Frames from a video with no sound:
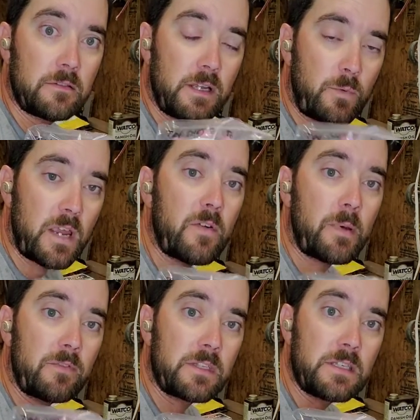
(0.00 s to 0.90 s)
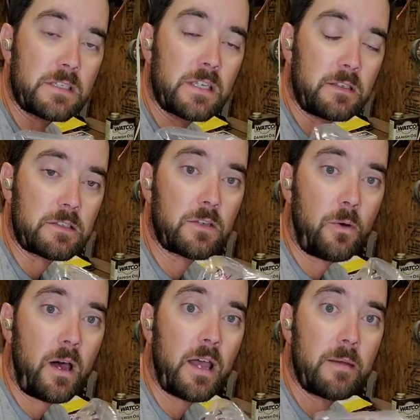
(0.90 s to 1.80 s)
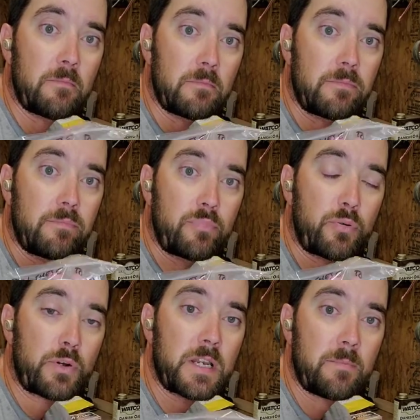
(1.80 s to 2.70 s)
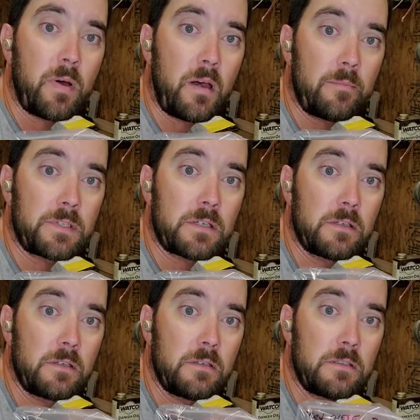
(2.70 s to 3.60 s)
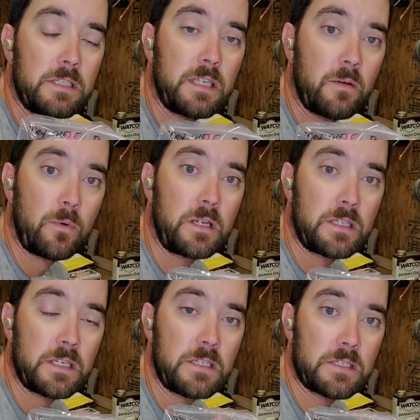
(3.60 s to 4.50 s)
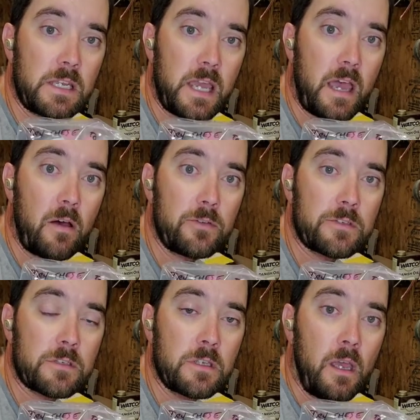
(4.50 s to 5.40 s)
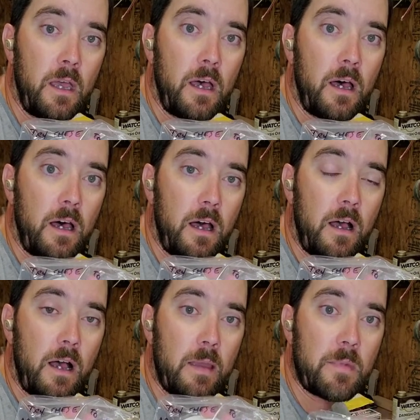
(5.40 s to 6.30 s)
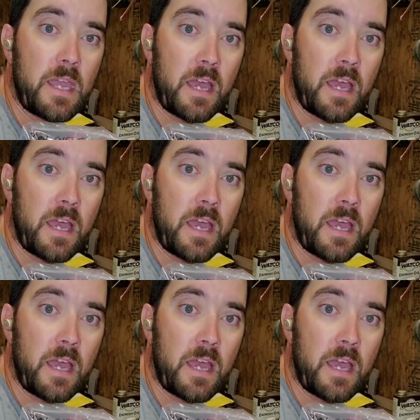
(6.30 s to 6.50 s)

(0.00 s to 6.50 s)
rave about these things. So I'm pretty pumped to get one of these in-house. I may